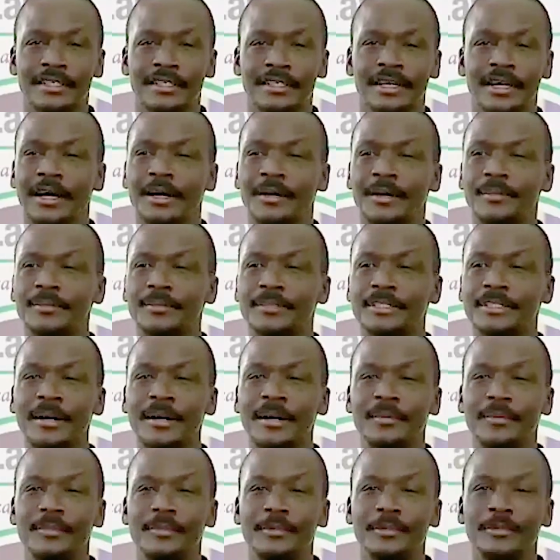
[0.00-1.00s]
Um,
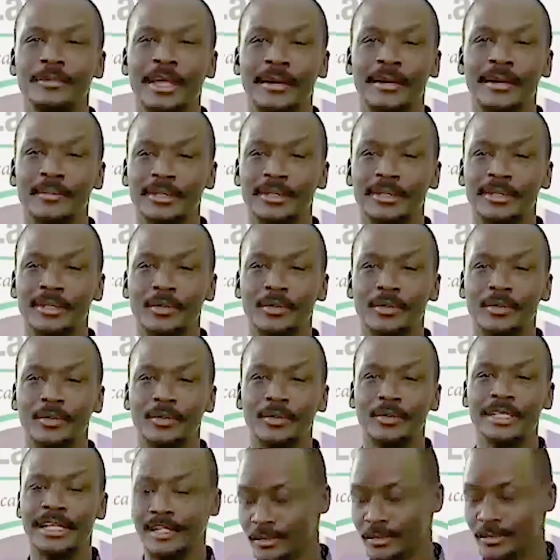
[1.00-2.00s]
some who came with good
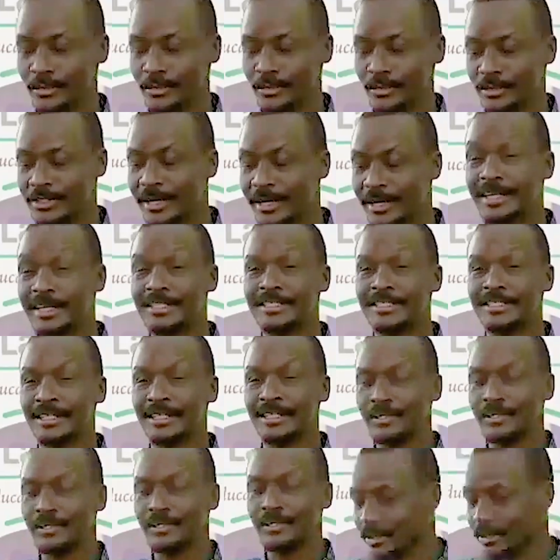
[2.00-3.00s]
intentions, others did
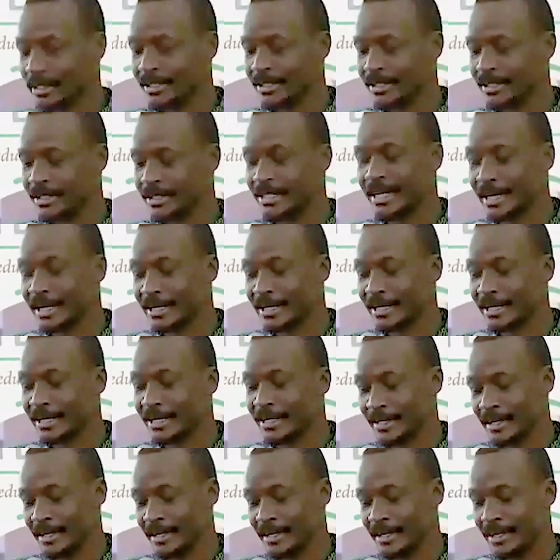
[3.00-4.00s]
not necessarily
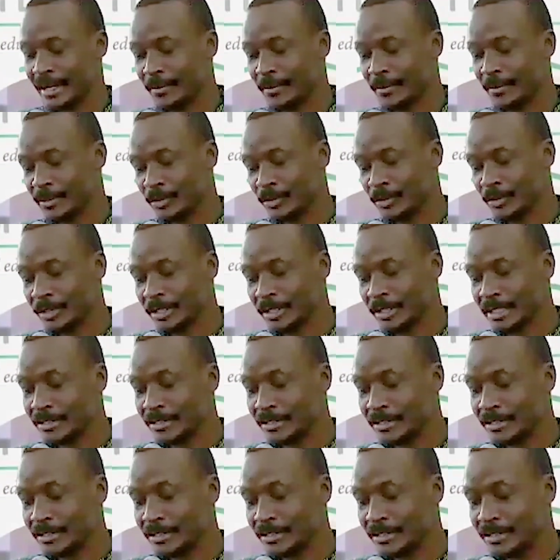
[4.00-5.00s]
come with good
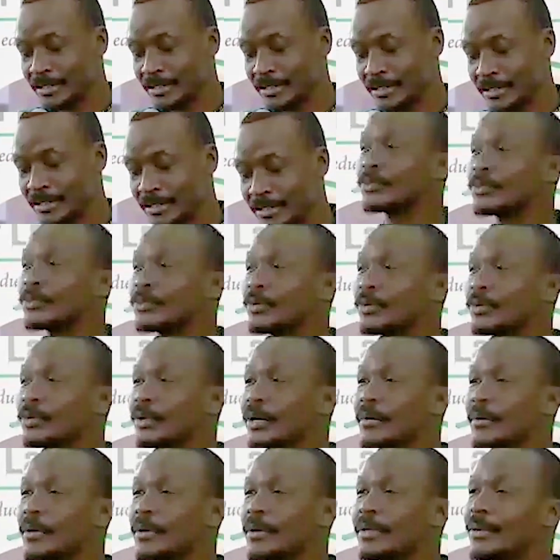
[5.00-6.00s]
intentions. We are talking
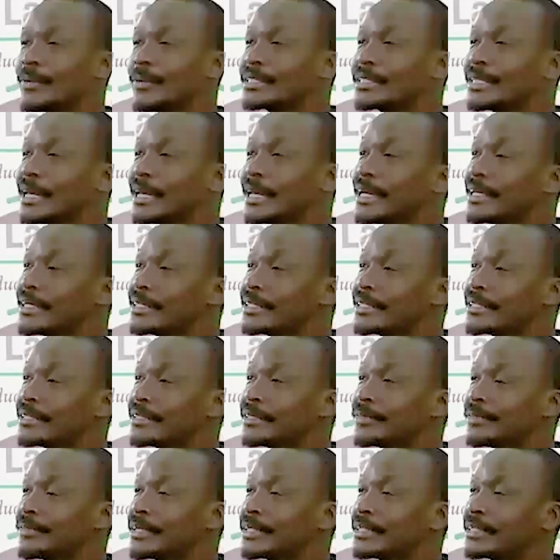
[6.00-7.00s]
about the Westerners,
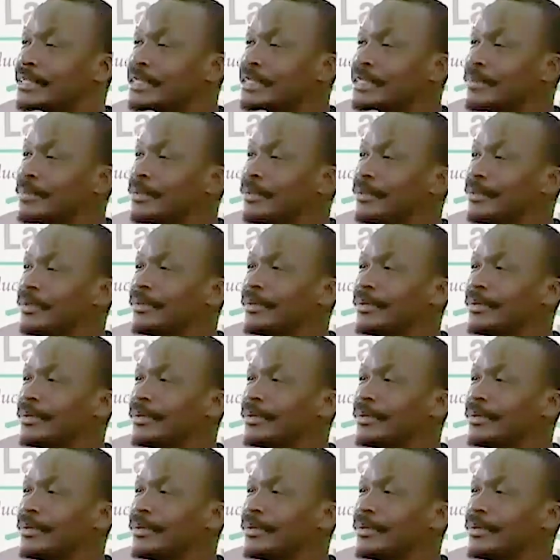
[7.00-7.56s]
for example.